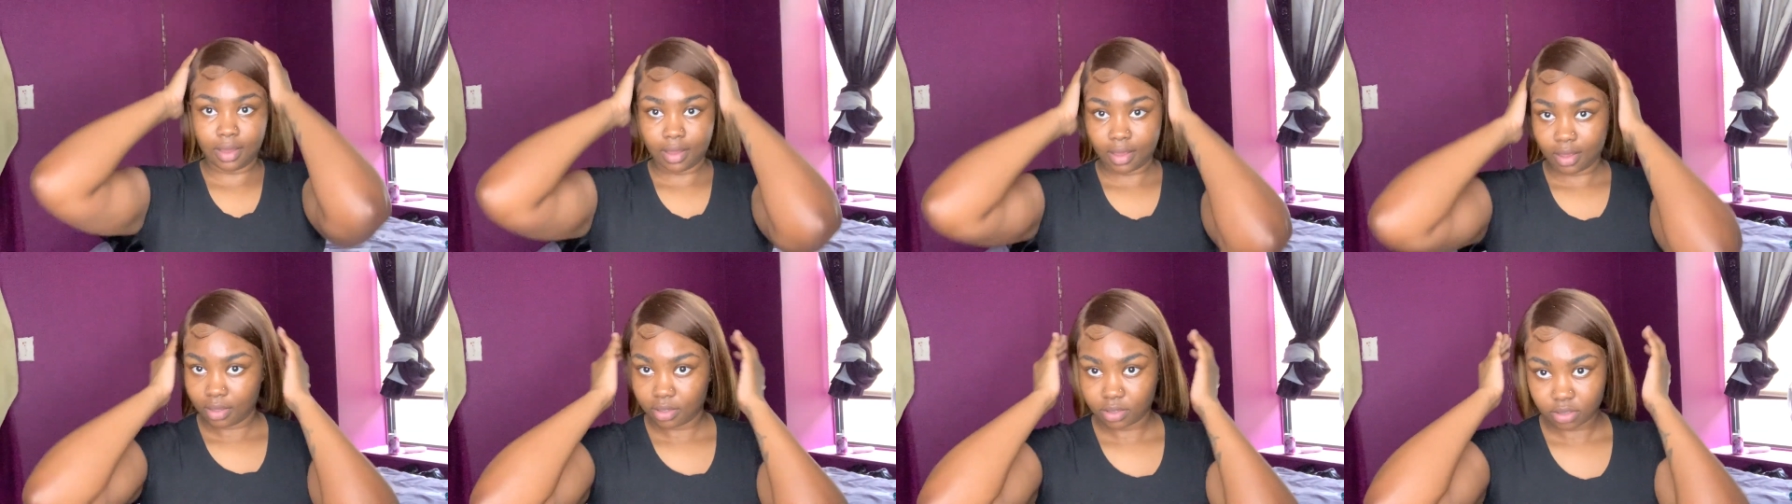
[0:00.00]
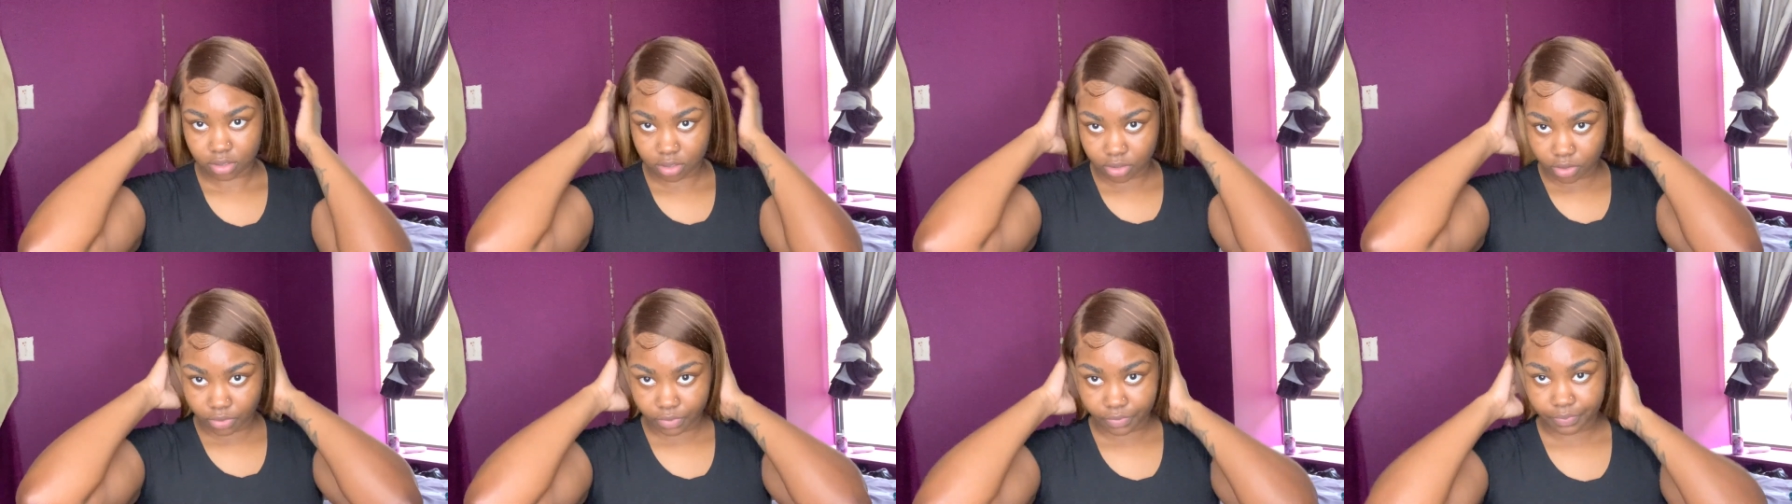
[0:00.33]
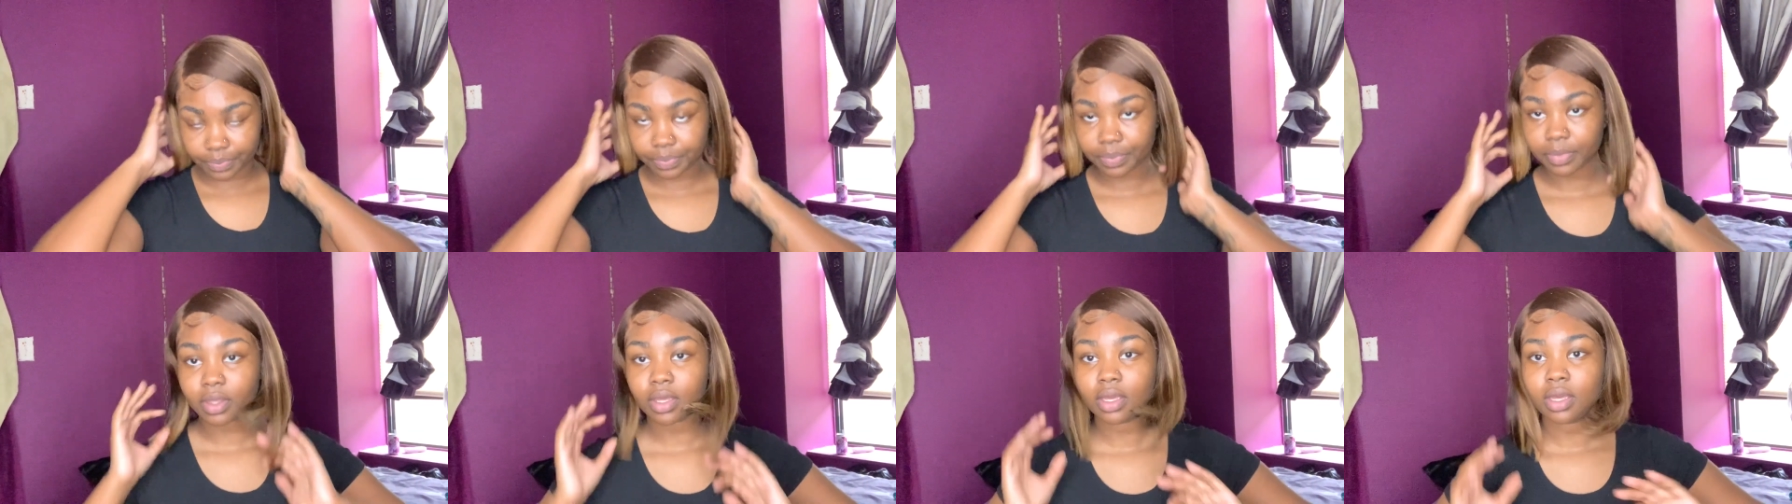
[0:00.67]
So
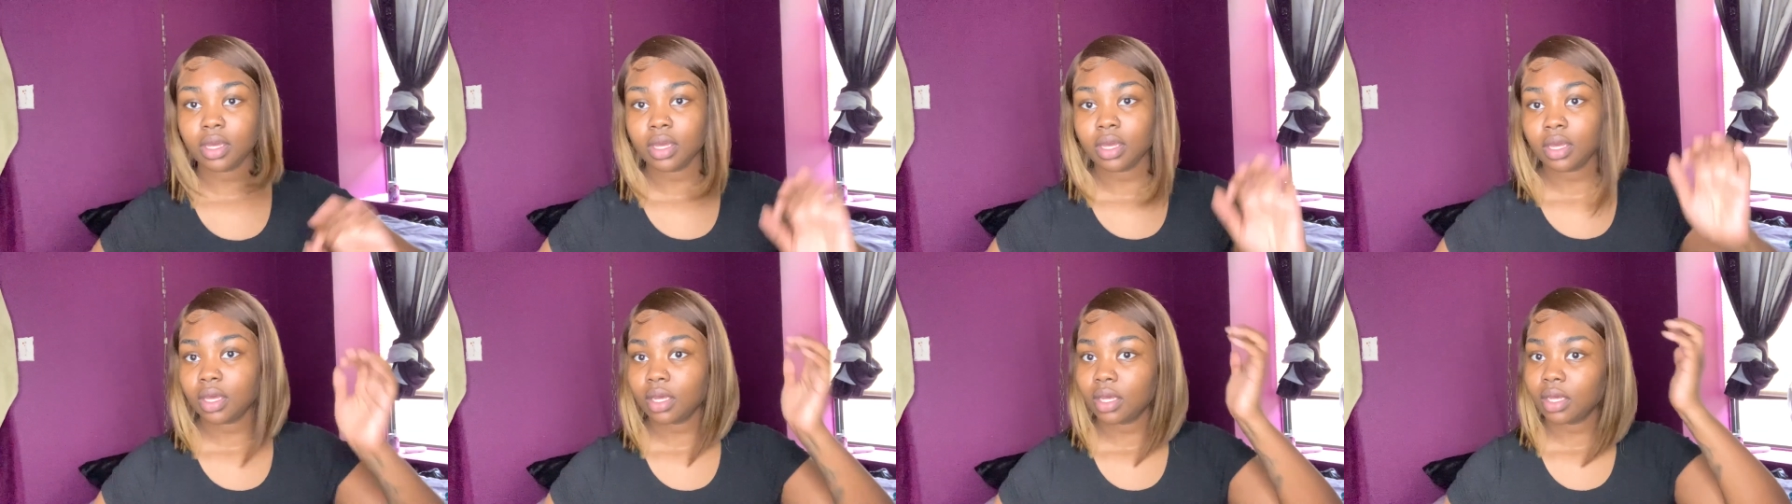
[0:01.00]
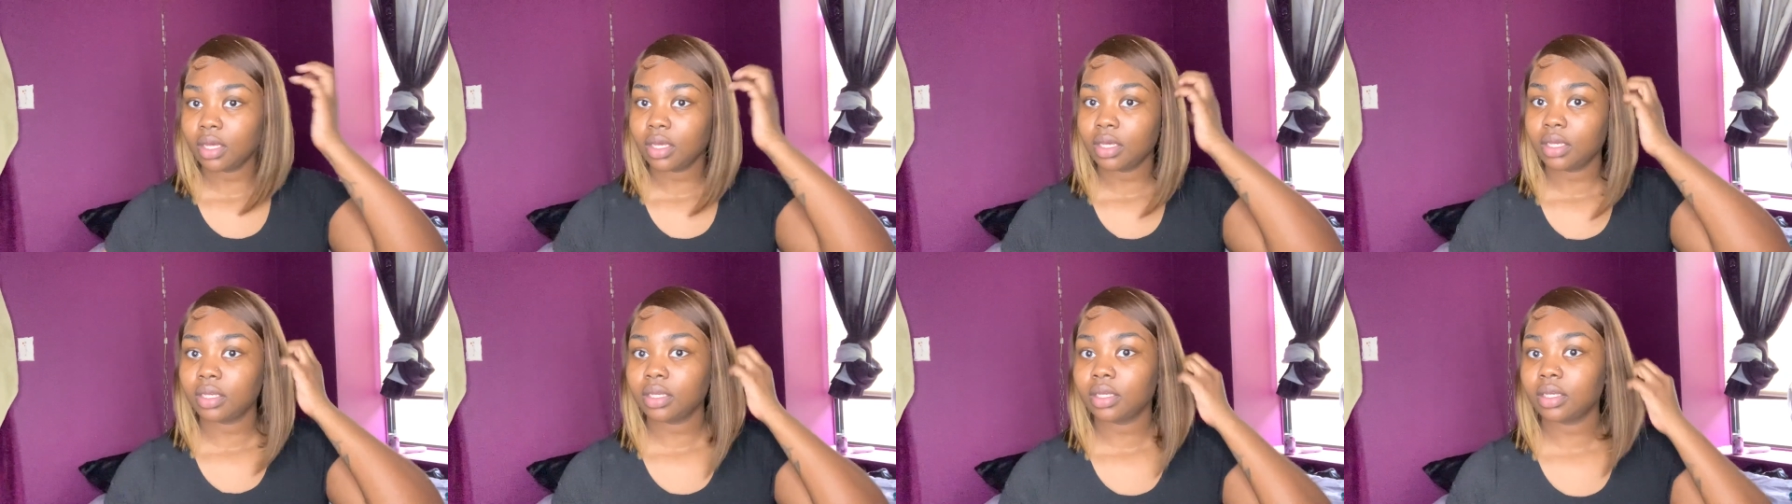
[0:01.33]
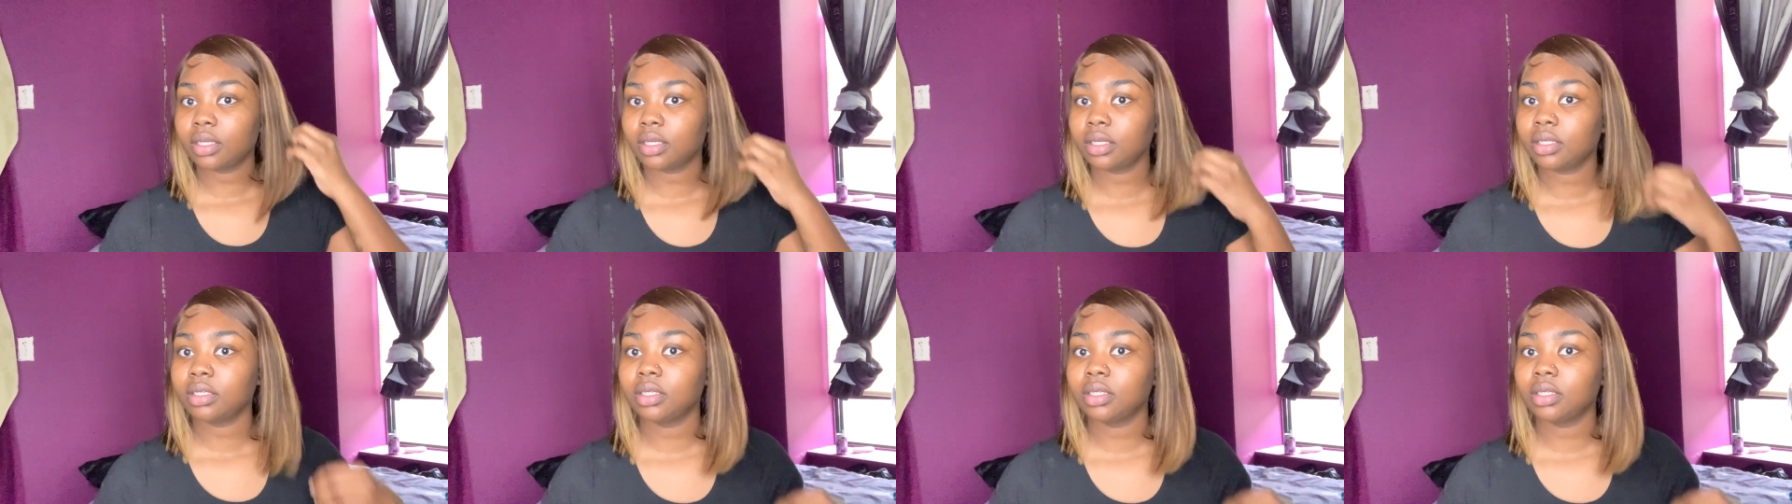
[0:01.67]
yeah,